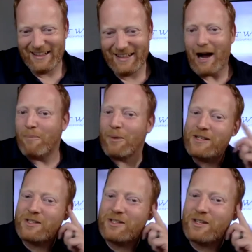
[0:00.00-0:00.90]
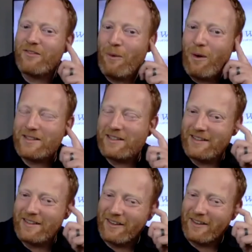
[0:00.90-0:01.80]
I'm pretty sure if I walked in
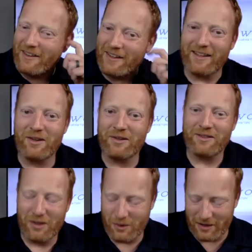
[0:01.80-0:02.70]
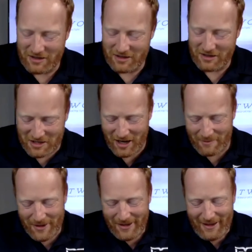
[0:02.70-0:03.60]
there, they'd say, don't quit your day job.